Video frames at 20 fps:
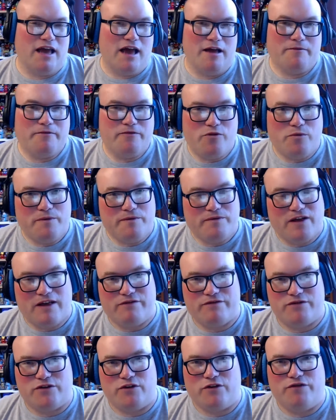For
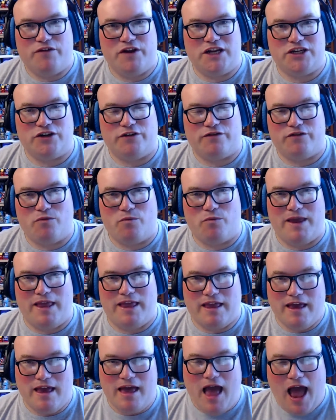sort of finish off the
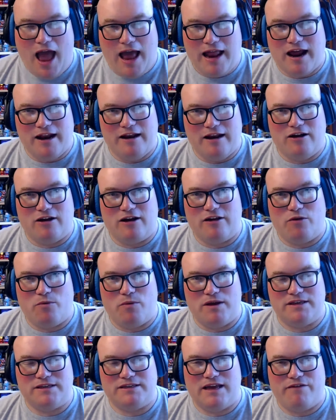week and kind of look at the
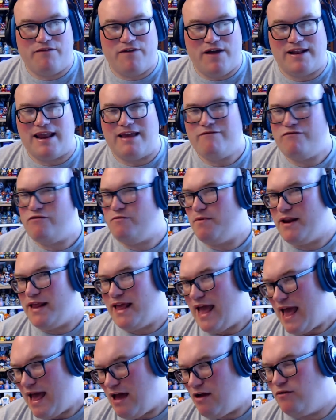ones that affect
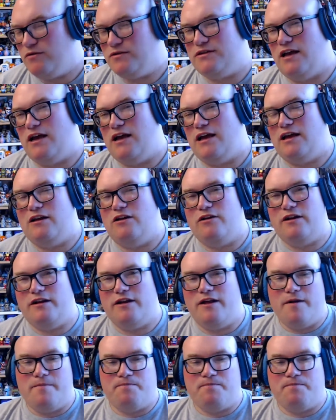everybody else, including